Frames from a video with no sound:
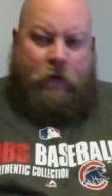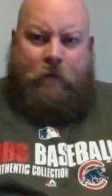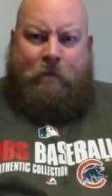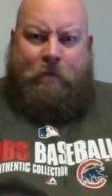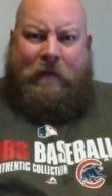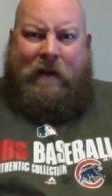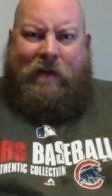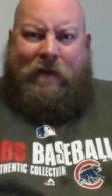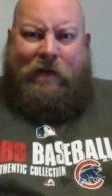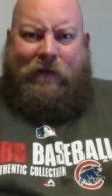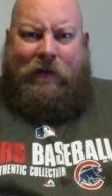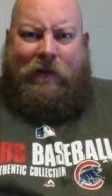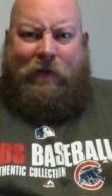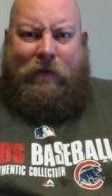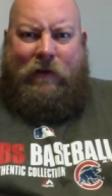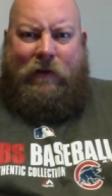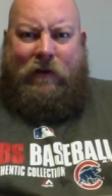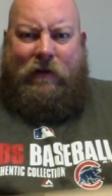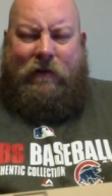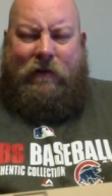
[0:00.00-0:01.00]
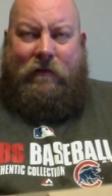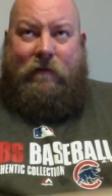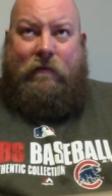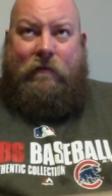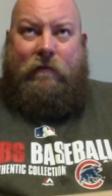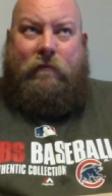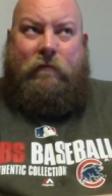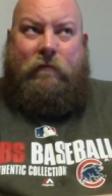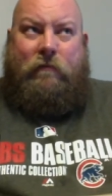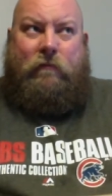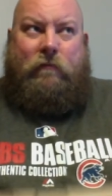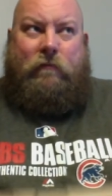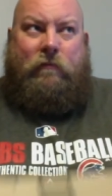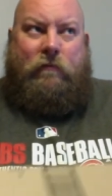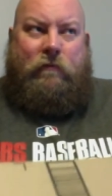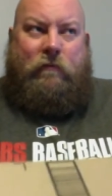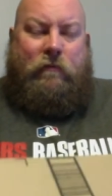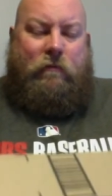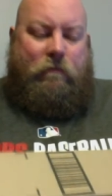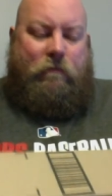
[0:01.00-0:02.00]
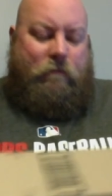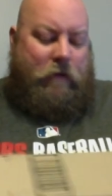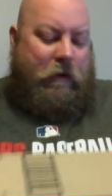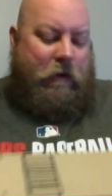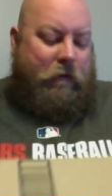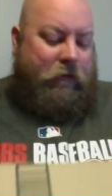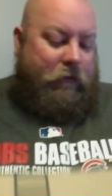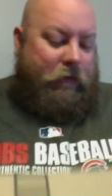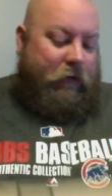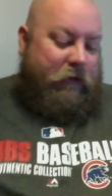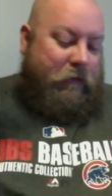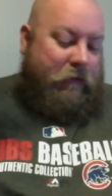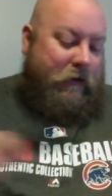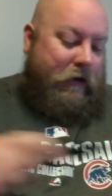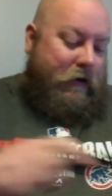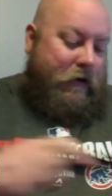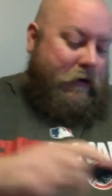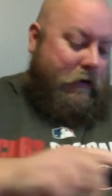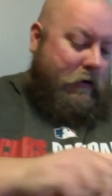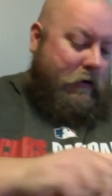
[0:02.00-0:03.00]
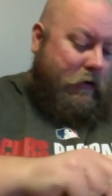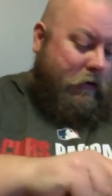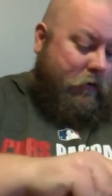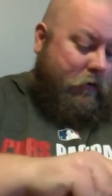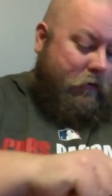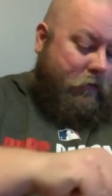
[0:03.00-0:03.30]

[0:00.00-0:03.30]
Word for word: Can't think what I'm supposed to be getting in.